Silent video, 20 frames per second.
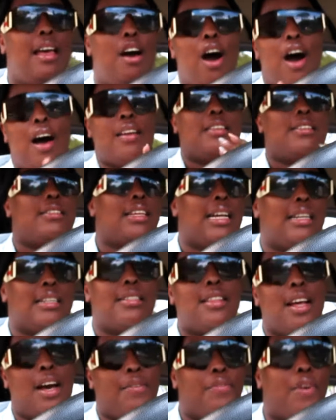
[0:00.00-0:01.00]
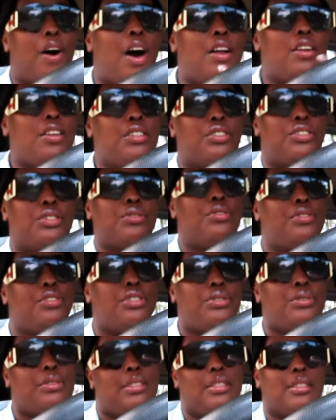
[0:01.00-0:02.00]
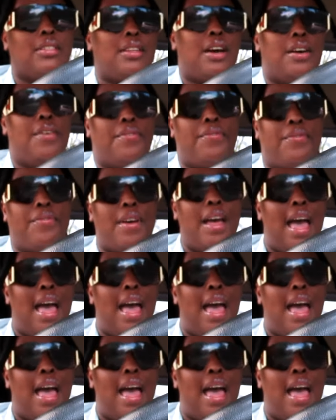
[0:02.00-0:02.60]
all those kind of stuff, all those juicy stuff.